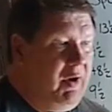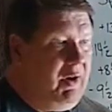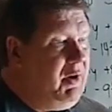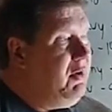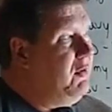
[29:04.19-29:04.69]

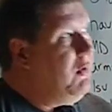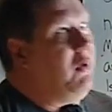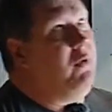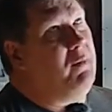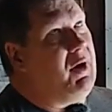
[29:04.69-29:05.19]
winning, it's,
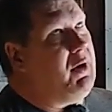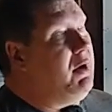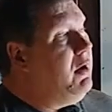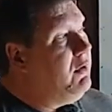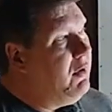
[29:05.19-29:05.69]
oh my
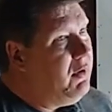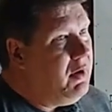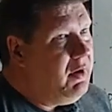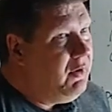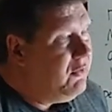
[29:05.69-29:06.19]
God, the
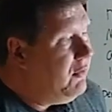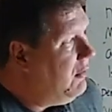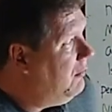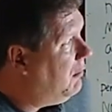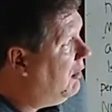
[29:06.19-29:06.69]
Lions,
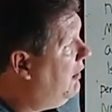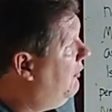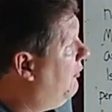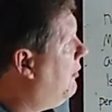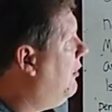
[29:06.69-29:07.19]
they're
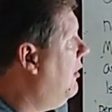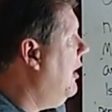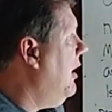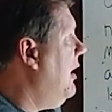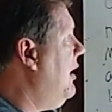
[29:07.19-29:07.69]
unbelievable.
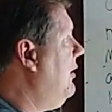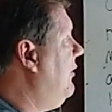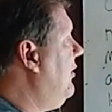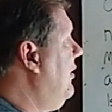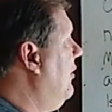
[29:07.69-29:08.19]

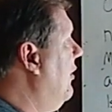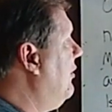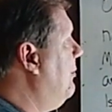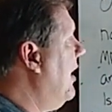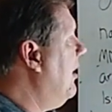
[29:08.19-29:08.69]
And the
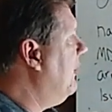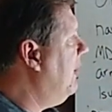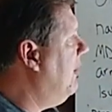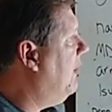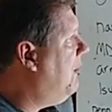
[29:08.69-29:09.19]
Seahawks
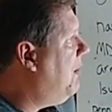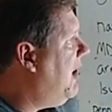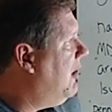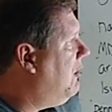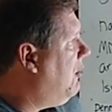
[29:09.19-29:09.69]
bouncing off a
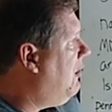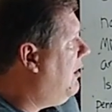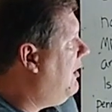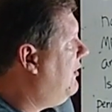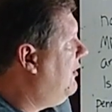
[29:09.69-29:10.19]
bad
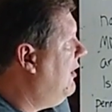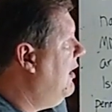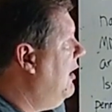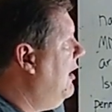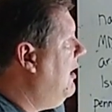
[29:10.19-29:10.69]
loss.
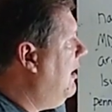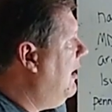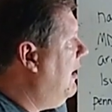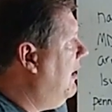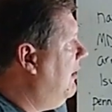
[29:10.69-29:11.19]

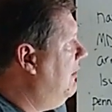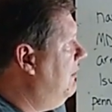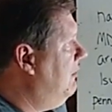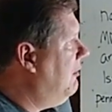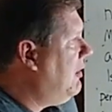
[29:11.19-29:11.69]
We're
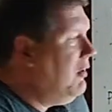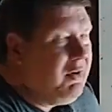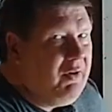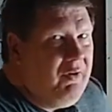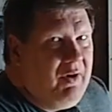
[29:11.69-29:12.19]

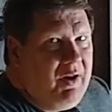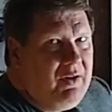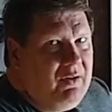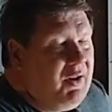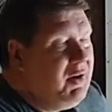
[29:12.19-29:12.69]
going to go
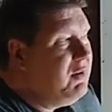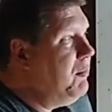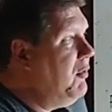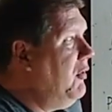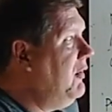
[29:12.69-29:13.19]
ahead and take
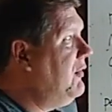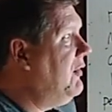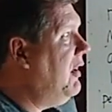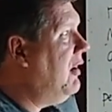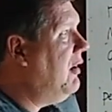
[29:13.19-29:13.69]
the
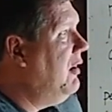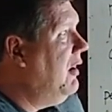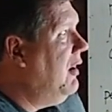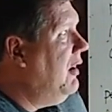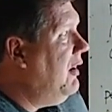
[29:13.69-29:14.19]
points there
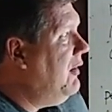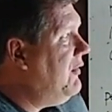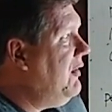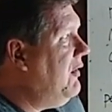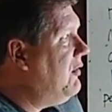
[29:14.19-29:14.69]

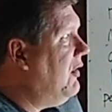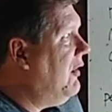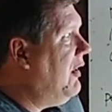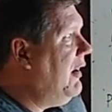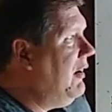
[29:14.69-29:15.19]
and see if
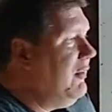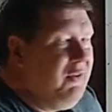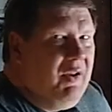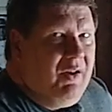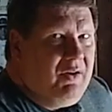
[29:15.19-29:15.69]
the
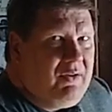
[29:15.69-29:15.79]
Lions